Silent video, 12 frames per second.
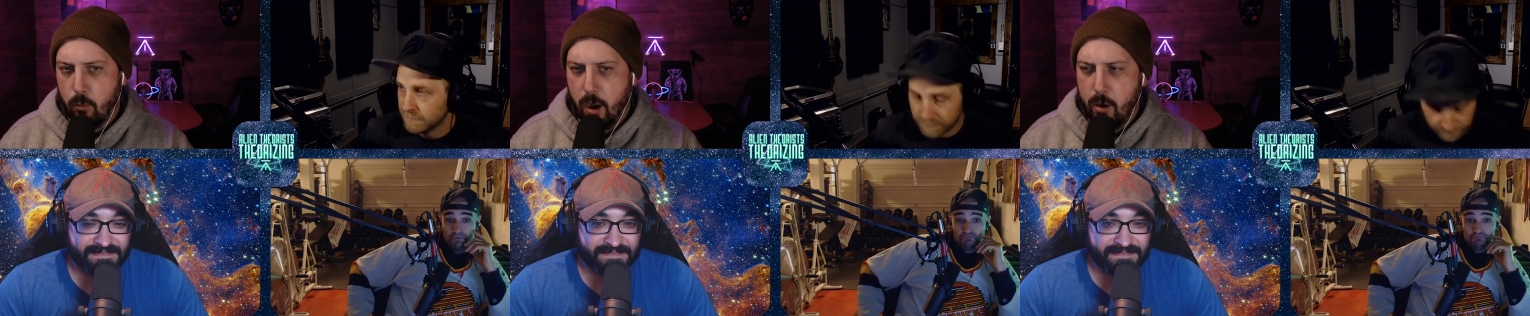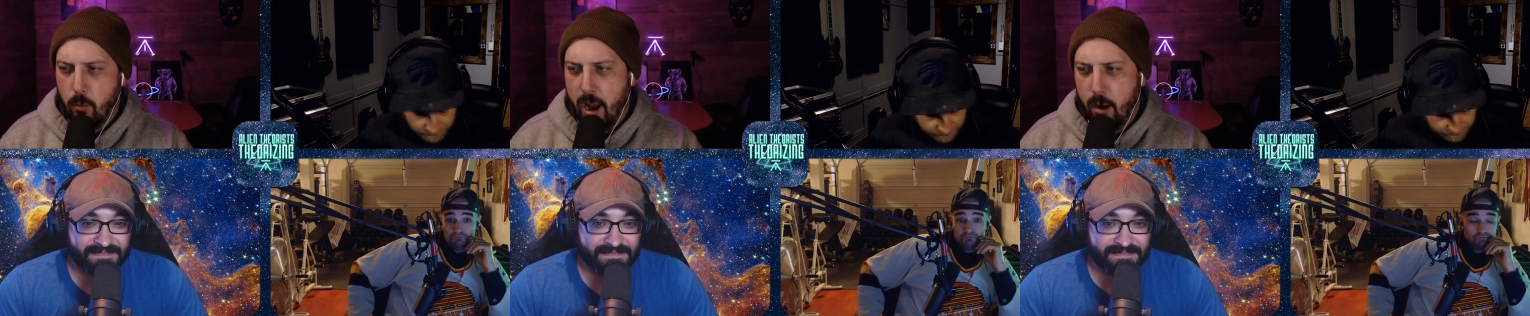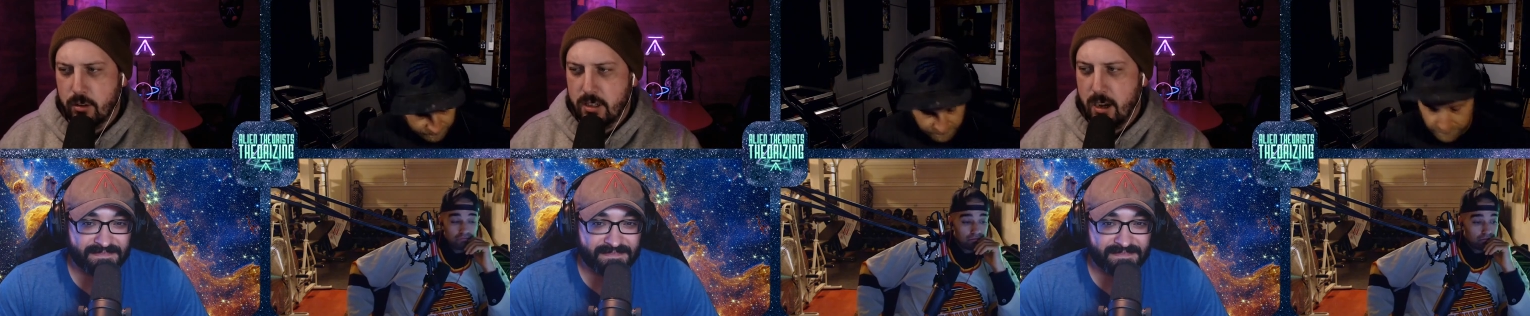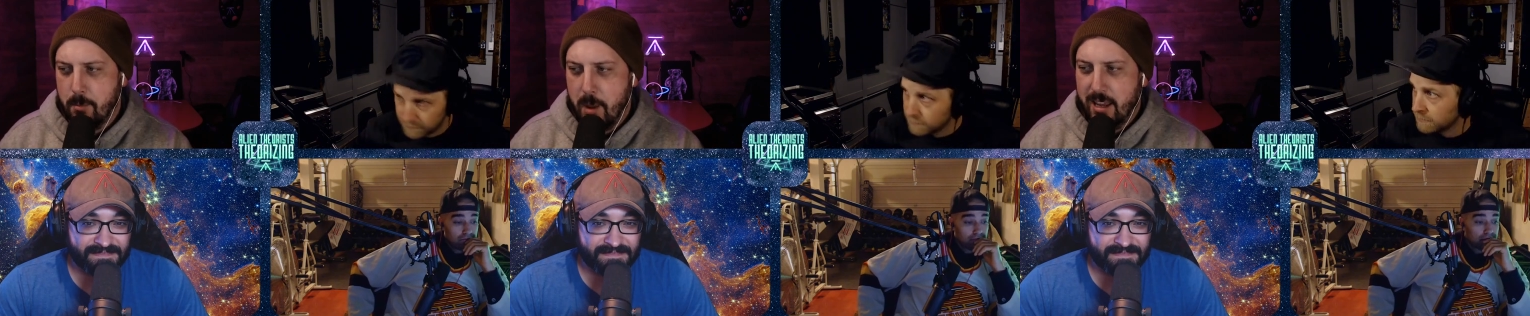Speaker 1: right away i
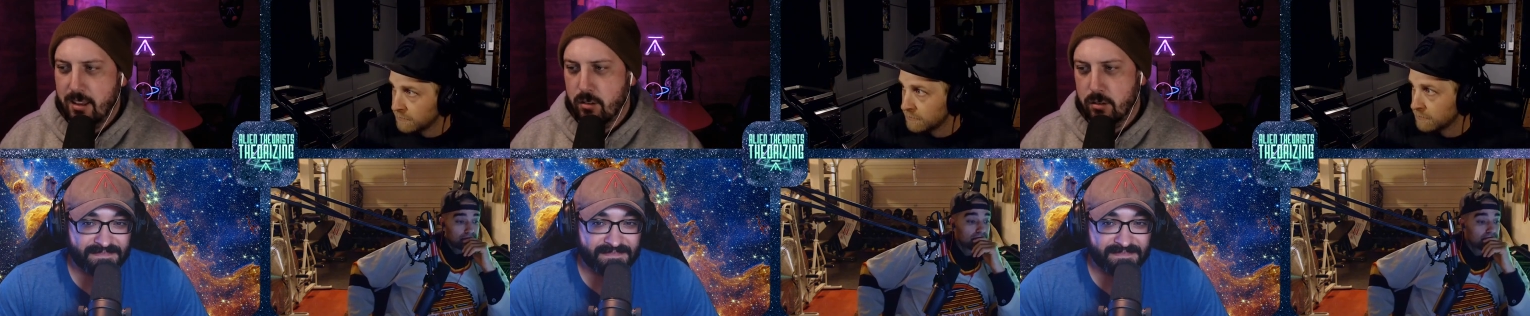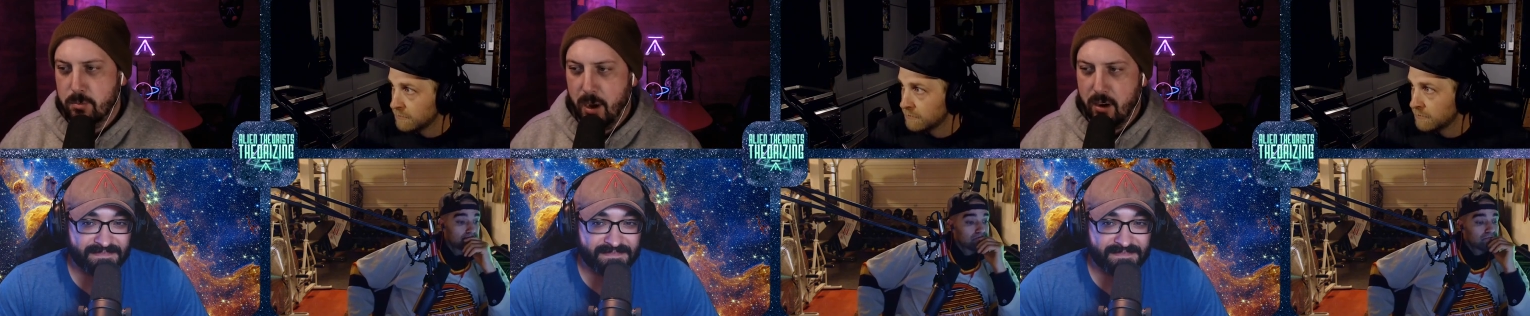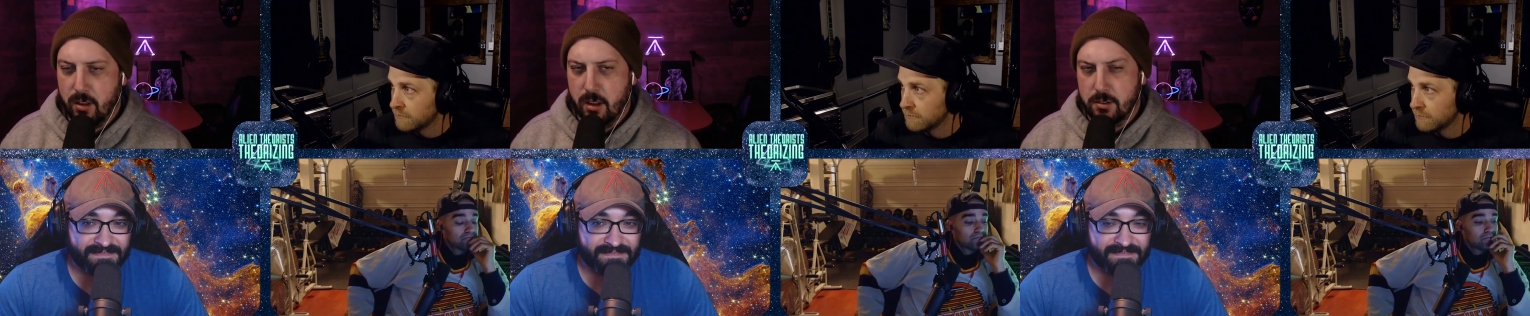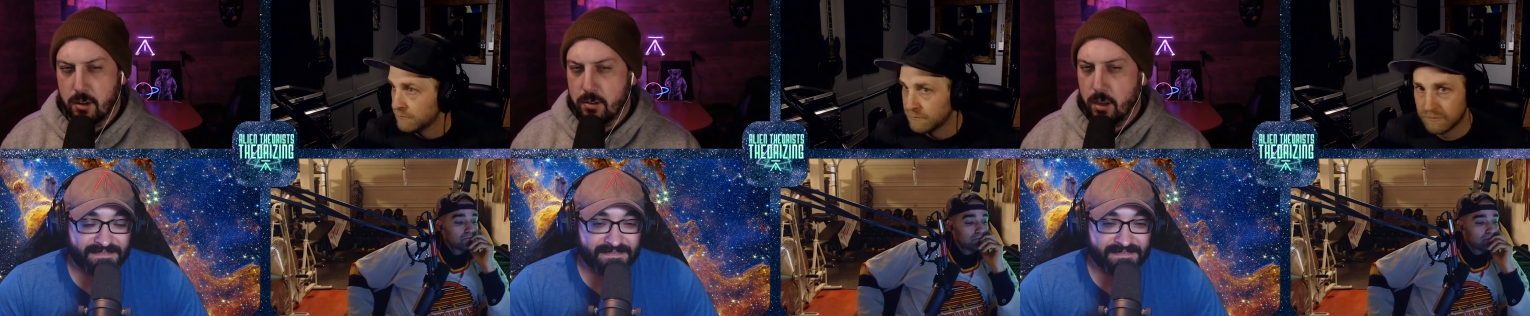was kind of making those
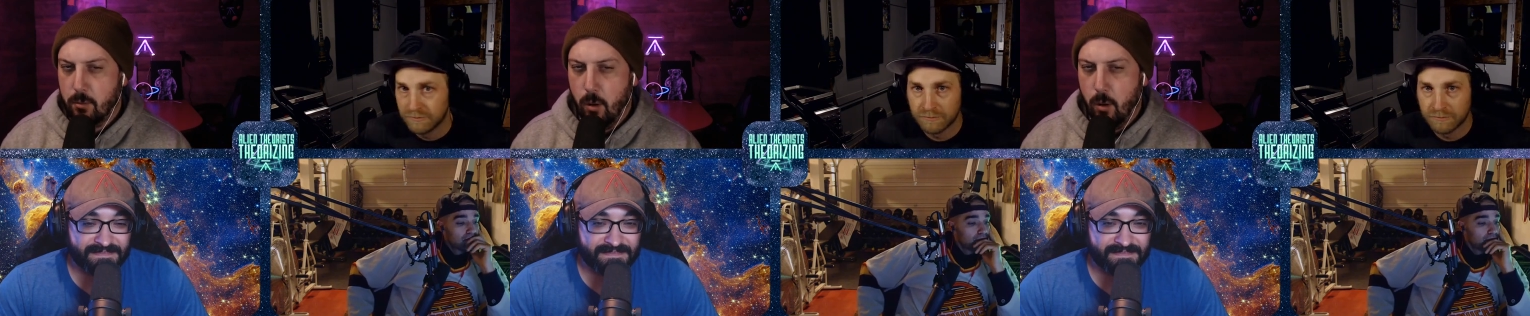parallels i was